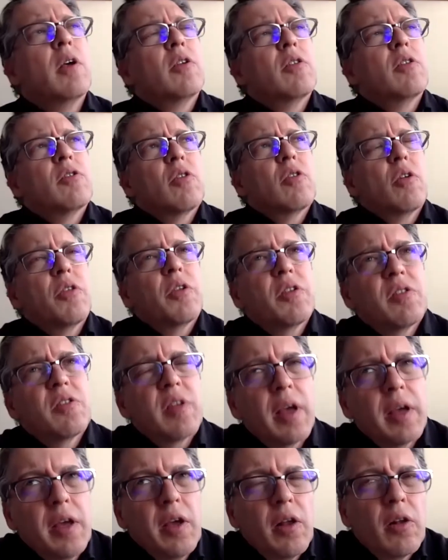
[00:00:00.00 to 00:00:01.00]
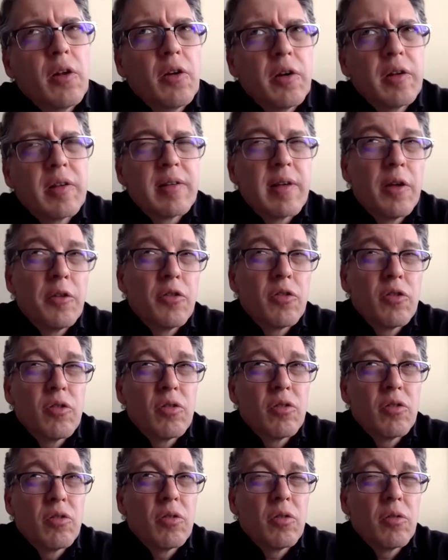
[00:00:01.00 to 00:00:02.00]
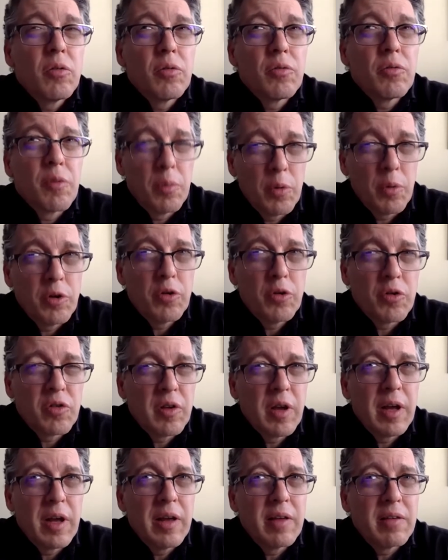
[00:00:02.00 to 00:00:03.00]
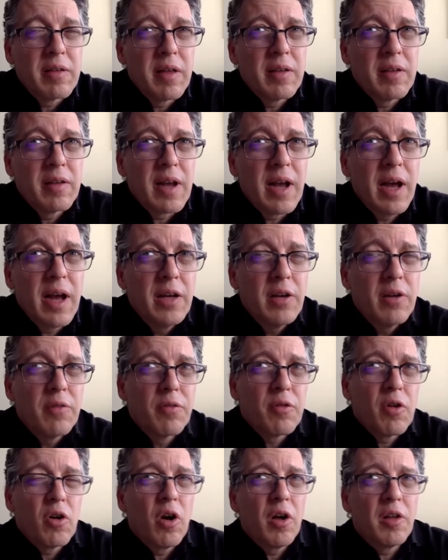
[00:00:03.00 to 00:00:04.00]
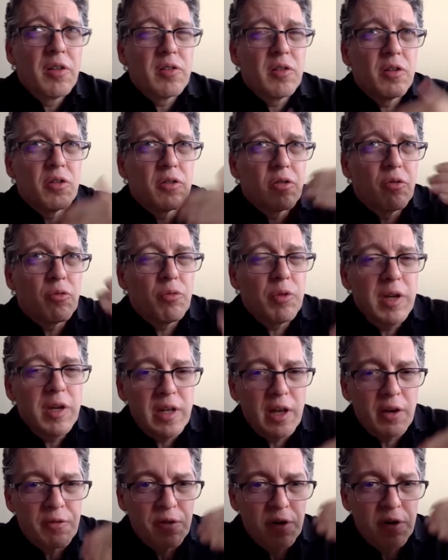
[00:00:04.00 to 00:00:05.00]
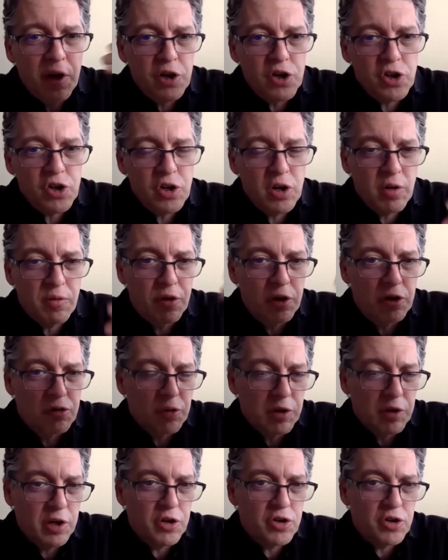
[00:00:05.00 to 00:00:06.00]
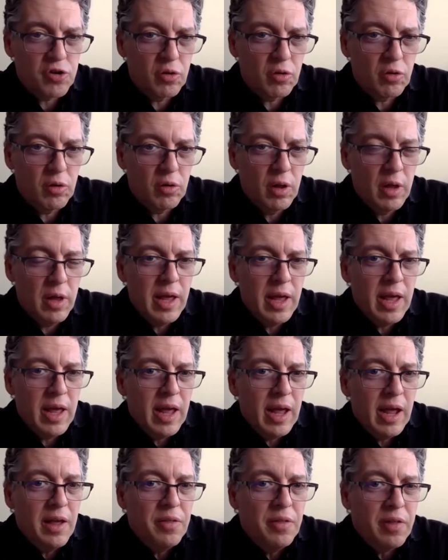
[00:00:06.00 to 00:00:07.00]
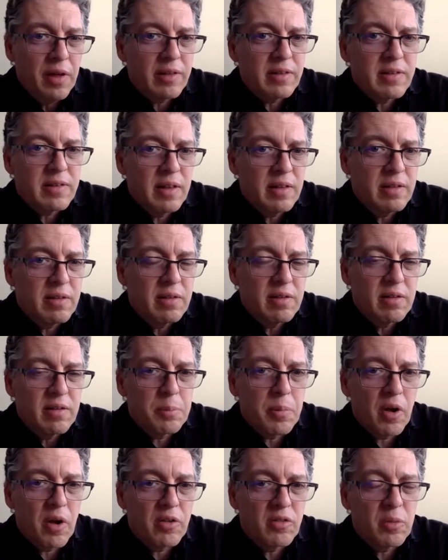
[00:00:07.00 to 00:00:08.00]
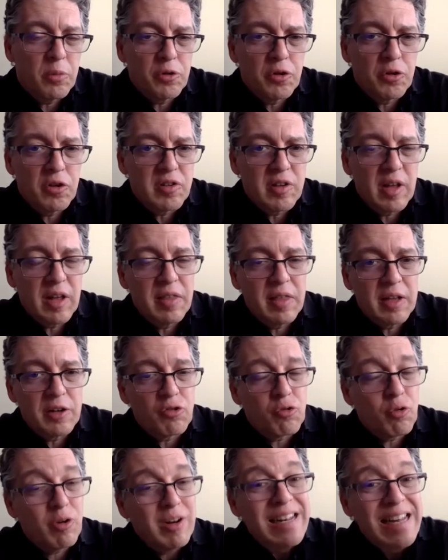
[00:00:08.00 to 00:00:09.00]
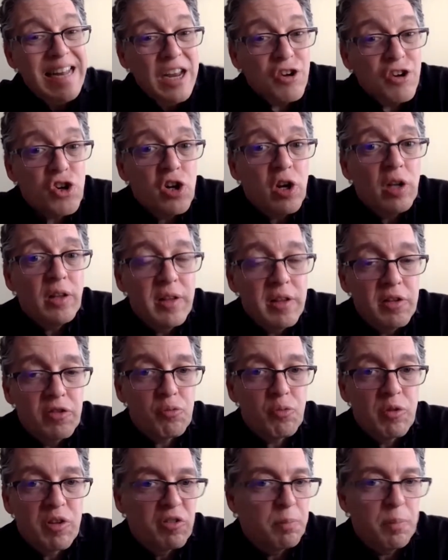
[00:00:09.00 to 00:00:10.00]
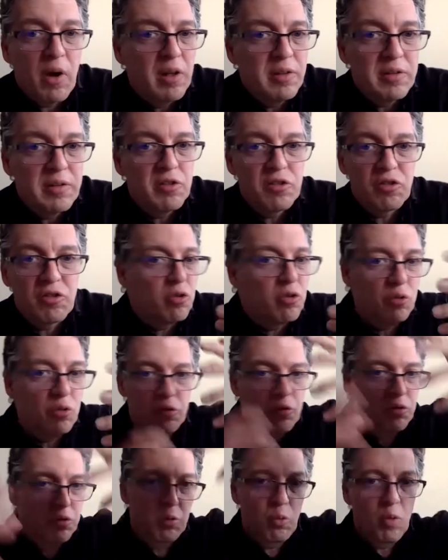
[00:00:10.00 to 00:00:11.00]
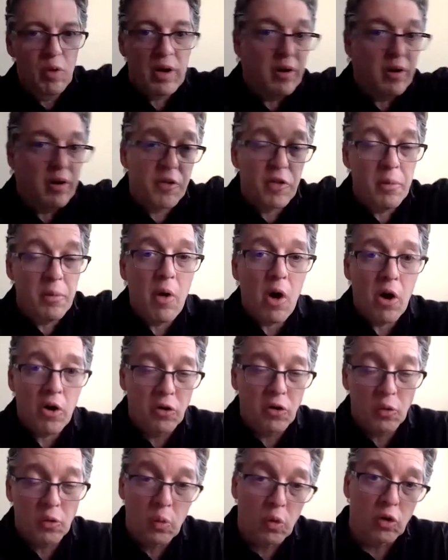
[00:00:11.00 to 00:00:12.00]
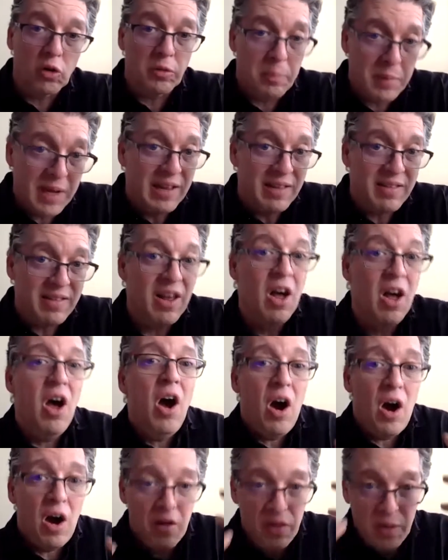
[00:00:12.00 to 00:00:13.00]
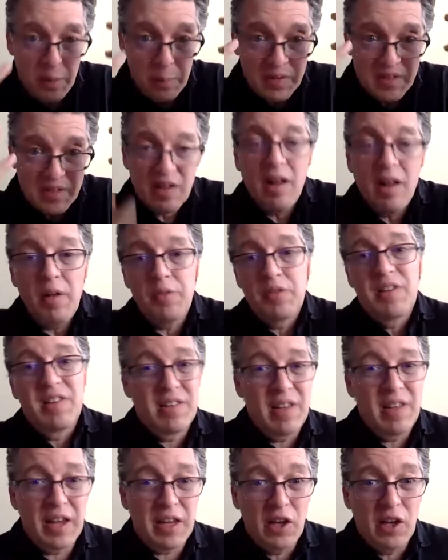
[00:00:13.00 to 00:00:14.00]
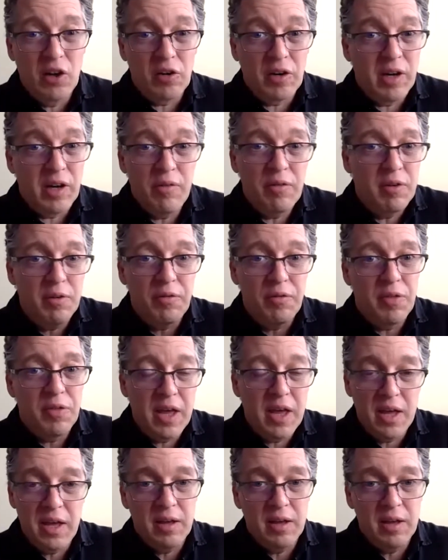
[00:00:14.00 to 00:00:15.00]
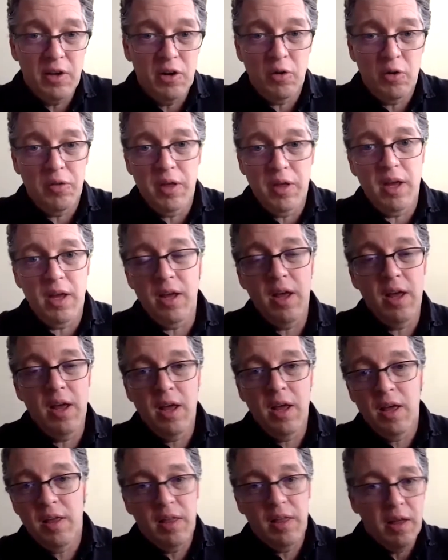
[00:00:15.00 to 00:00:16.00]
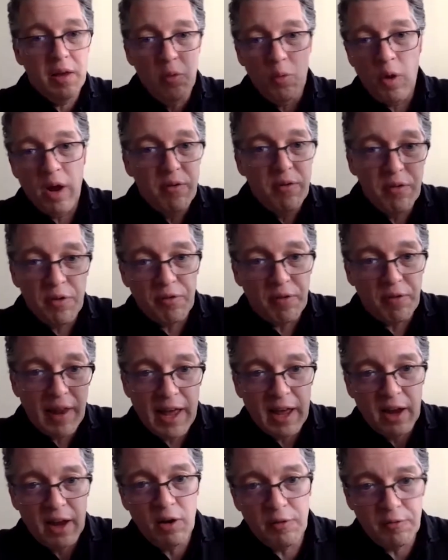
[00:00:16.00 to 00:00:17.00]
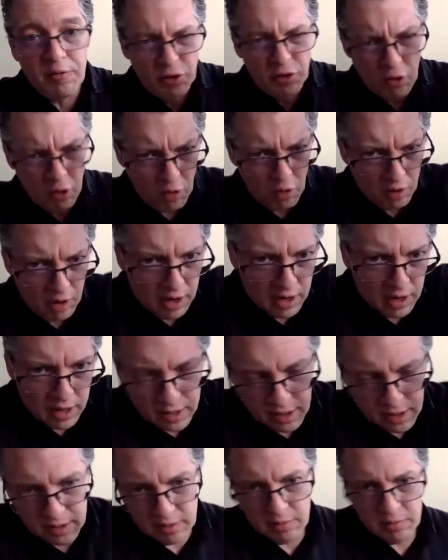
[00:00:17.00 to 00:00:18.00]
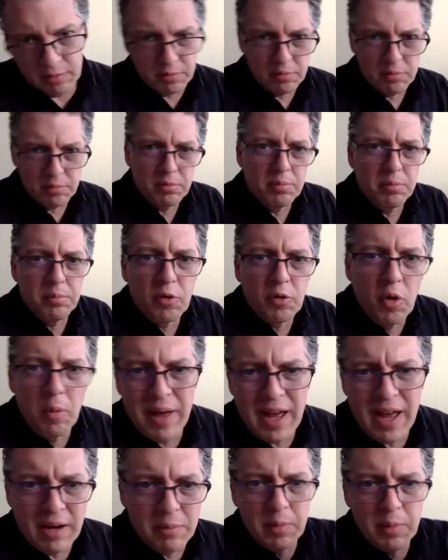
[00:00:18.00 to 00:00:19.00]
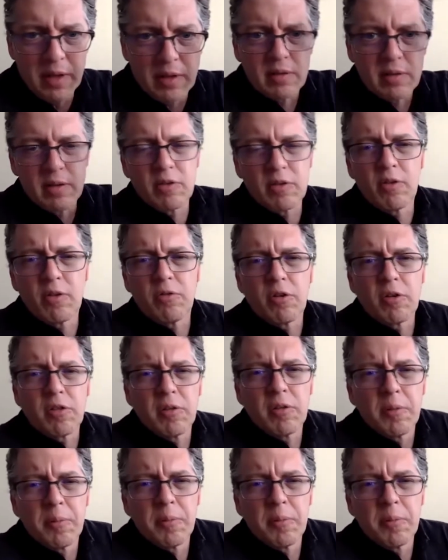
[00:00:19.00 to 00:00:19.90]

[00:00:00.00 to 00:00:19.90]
So the secular, it sounds from what you're saying, is, is a kind of constant redefinition of the traditional. In that sense, is it possible to say that traditionalist responses to whatever the modern world means are themselves secular, even if they, you know, they they wave the flag of Torah and commandments and so forth.